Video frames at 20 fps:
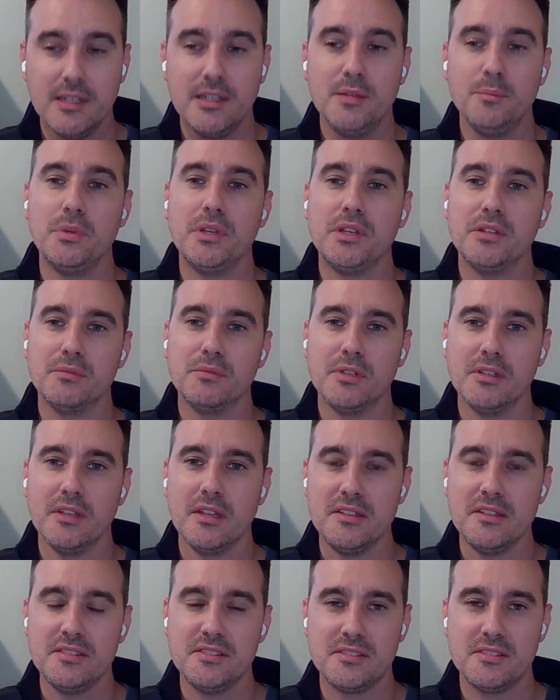being
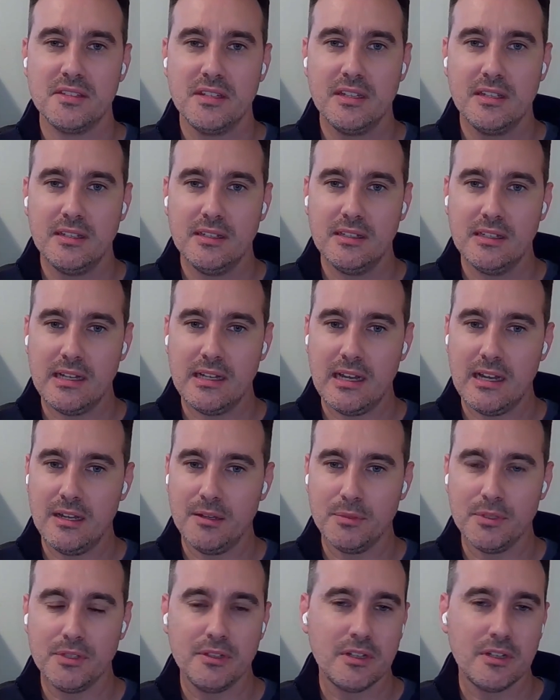released,
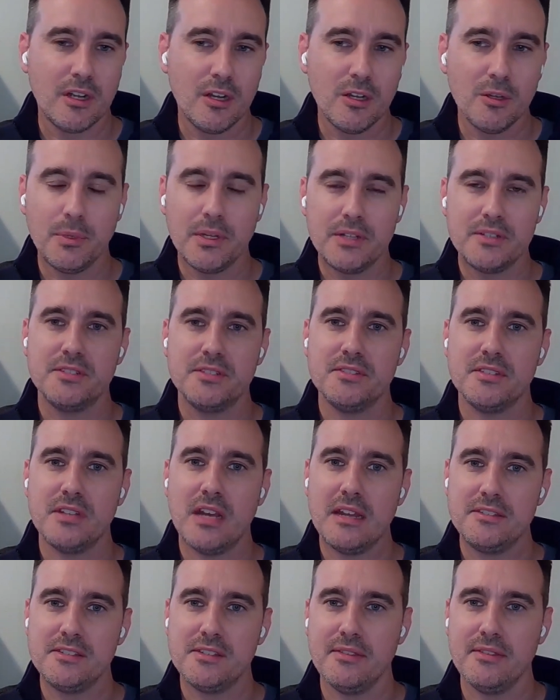we got a whole bunch of
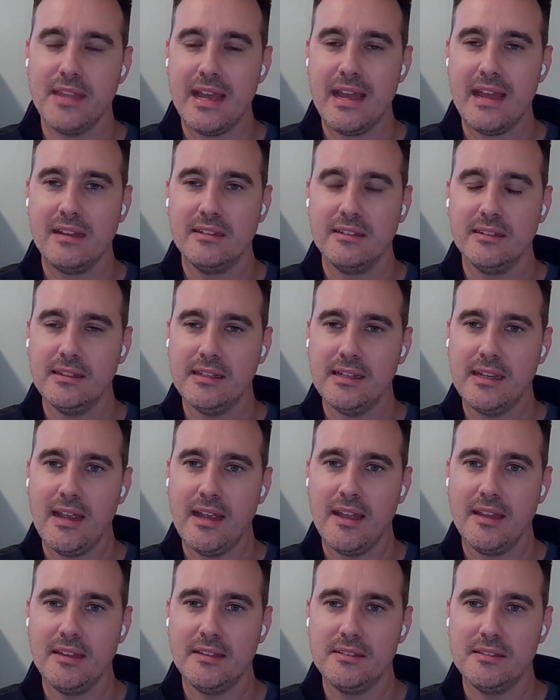sites on that.
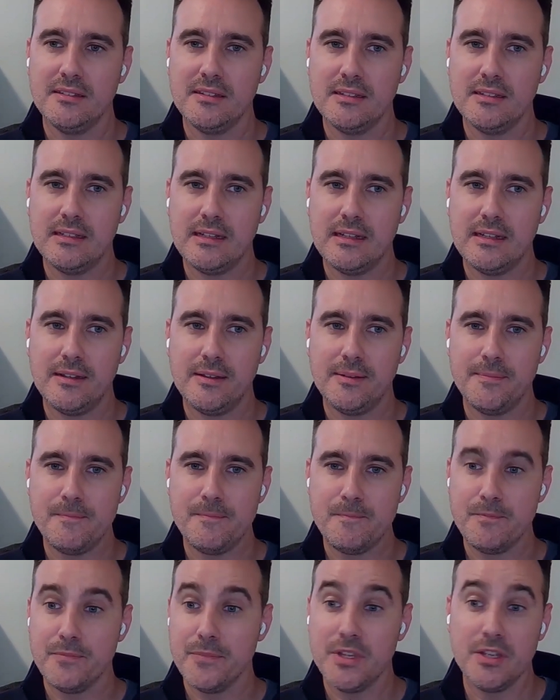And,
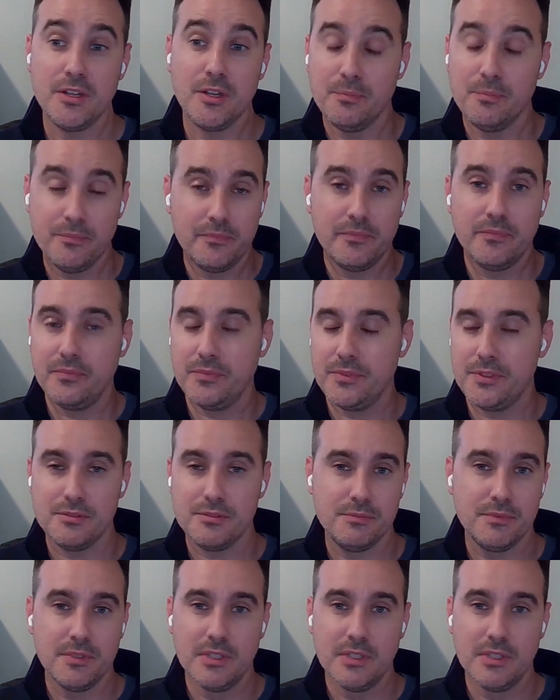you know, the